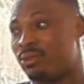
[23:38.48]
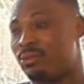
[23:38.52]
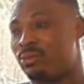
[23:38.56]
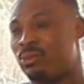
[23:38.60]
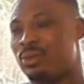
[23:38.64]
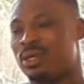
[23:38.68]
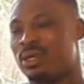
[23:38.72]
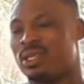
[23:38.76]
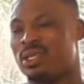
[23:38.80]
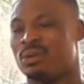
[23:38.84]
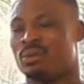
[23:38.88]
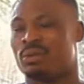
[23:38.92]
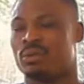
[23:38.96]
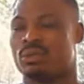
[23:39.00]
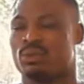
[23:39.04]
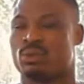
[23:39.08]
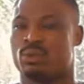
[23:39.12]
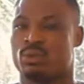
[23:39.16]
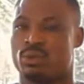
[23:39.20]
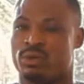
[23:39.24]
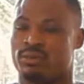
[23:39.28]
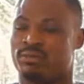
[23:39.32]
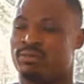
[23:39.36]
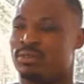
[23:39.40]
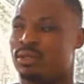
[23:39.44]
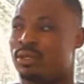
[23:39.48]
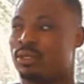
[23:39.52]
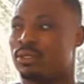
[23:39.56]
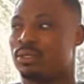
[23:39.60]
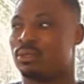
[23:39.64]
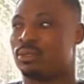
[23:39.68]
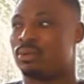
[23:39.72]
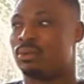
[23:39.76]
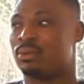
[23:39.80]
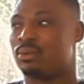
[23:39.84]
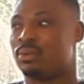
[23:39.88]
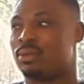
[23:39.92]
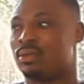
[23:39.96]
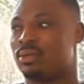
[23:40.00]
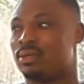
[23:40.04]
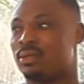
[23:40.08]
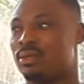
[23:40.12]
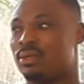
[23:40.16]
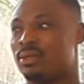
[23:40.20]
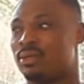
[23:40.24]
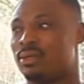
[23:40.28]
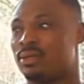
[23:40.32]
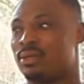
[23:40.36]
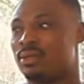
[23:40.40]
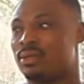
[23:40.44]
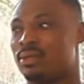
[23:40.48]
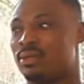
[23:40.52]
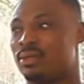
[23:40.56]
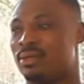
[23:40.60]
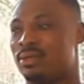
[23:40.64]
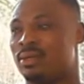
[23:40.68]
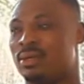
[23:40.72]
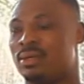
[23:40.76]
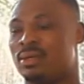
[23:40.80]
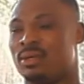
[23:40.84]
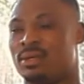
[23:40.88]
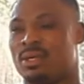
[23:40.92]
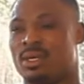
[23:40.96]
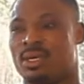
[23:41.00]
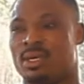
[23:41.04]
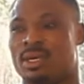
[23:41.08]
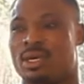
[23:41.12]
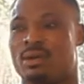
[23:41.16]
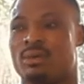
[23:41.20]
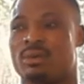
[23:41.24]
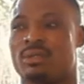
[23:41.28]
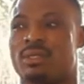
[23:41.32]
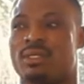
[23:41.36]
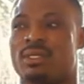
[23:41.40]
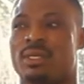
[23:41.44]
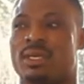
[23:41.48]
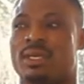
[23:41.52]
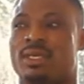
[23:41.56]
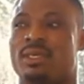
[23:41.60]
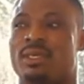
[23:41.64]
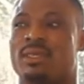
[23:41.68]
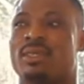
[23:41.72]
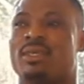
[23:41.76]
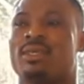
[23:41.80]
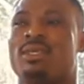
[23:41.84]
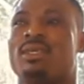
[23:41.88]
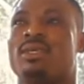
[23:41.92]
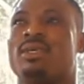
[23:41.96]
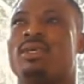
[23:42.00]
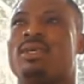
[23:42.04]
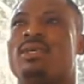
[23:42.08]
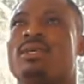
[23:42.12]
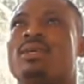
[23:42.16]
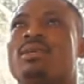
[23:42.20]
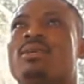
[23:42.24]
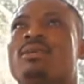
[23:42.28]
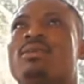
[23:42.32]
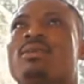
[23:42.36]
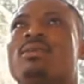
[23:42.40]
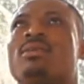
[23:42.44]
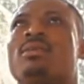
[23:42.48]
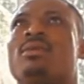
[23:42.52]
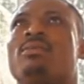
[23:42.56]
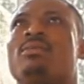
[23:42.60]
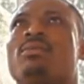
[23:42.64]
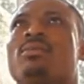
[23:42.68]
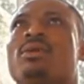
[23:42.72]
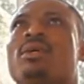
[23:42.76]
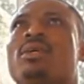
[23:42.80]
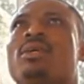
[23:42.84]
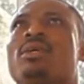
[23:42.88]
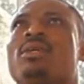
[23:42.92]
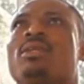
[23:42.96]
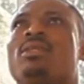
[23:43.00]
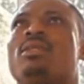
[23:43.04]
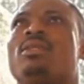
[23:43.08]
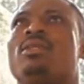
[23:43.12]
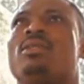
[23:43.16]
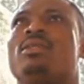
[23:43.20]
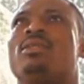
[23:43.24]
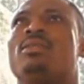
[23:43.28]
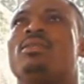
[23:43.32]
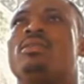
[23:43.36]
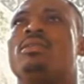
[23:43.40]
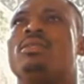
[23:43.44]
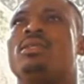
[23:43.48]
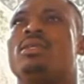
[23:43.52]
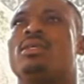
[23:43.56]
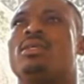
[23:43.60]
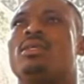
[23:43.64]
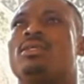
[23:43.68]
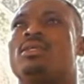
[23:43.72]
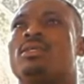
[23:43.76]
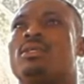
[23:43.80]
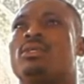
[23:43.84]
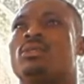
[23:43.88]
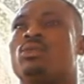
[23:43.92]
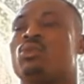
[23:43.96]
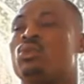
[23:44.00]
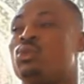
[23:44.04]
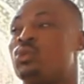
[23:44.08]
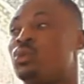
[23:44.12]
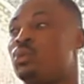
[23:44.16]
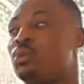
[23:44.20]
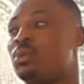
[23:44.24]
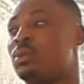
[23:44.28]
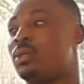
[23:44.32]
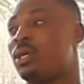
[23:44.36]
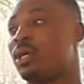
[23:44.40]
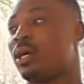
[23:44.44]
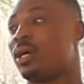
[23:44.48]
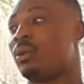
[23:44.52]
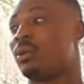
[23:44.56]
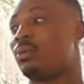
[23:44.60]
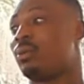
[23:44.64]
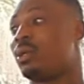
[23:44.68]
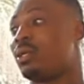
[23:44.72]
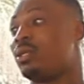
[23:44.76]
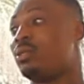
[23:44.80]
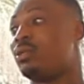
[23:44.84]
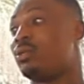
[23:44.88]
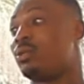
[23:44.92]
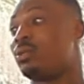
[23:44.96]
home when I was 12 years old. Okay, I was then in my GSS 2. I went to